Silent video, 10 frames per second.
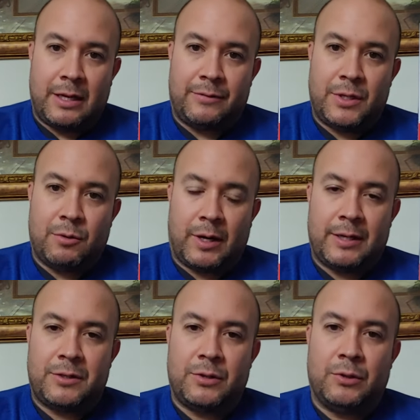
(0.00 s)
if you are
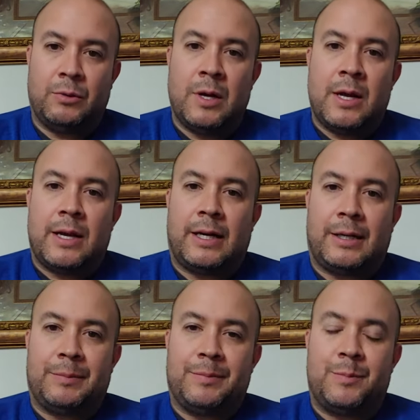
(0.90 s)
into
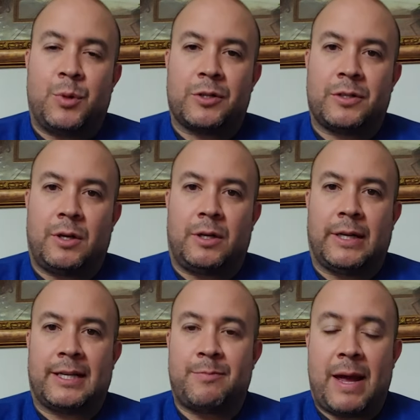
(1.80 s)
um, books
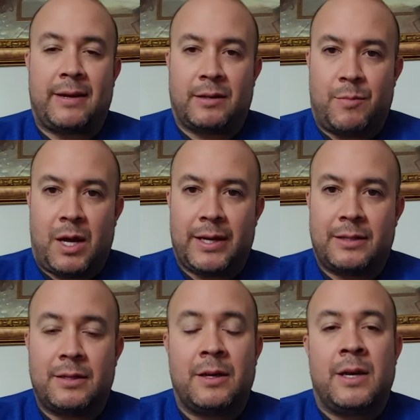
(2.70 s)
on expanding the
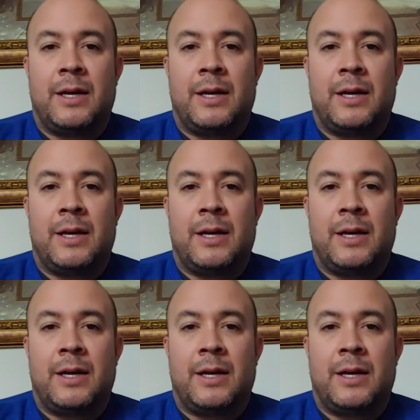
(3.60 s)
mind,